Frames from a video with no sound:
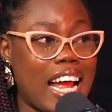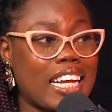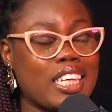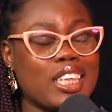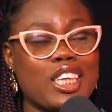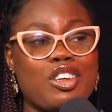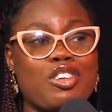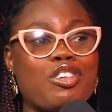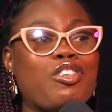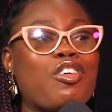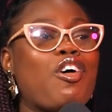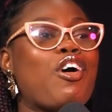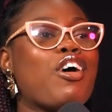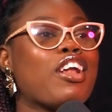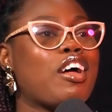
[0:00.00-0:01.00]
I need to know
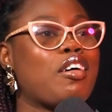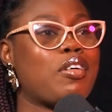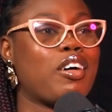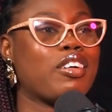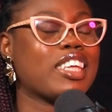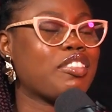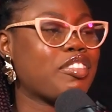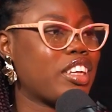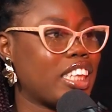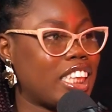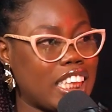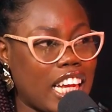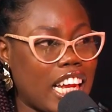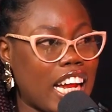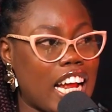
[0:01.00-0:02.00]
all about
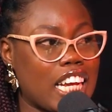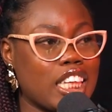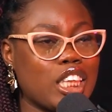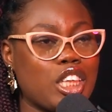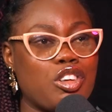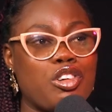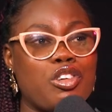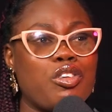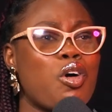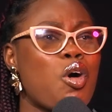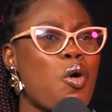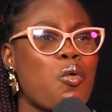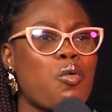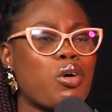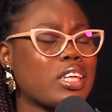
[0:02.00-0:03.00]
fintech. I need to know
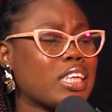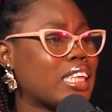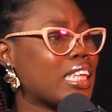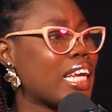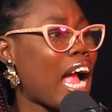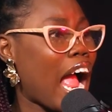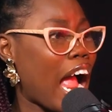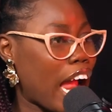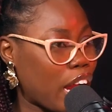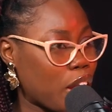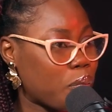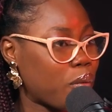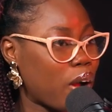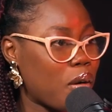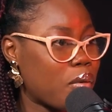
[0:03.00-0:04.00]
what's the
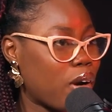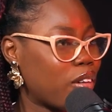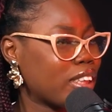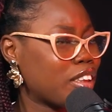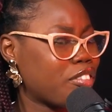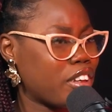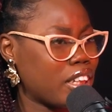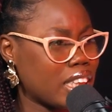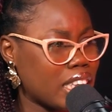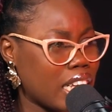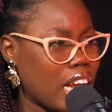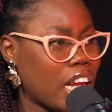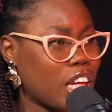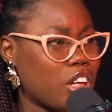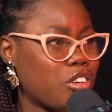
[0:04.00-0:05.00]
hype about
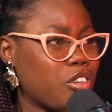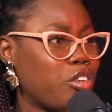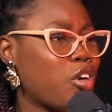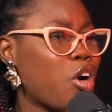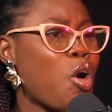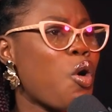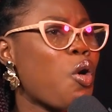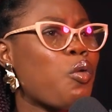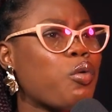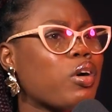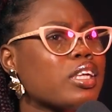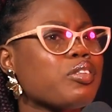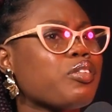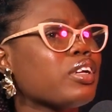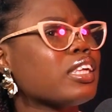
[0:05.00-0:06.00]
fintech.
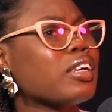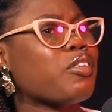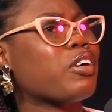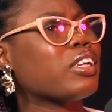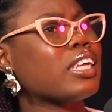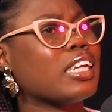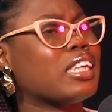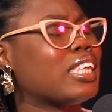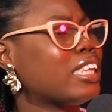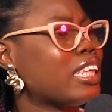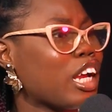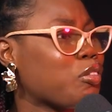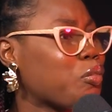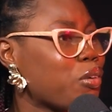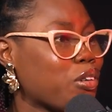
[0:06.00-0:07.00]
What are the
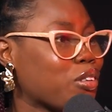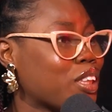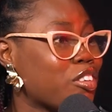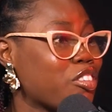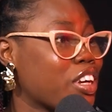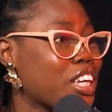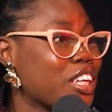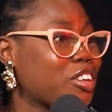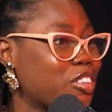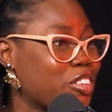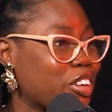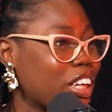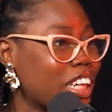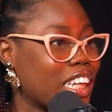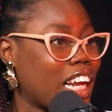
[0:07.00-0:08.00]
tech bros really
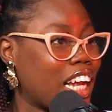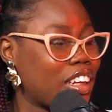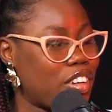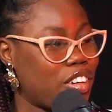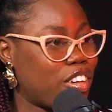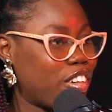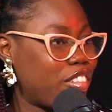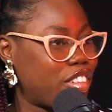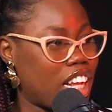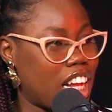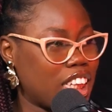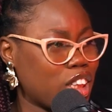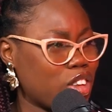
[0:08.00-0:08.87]
doing and all of that.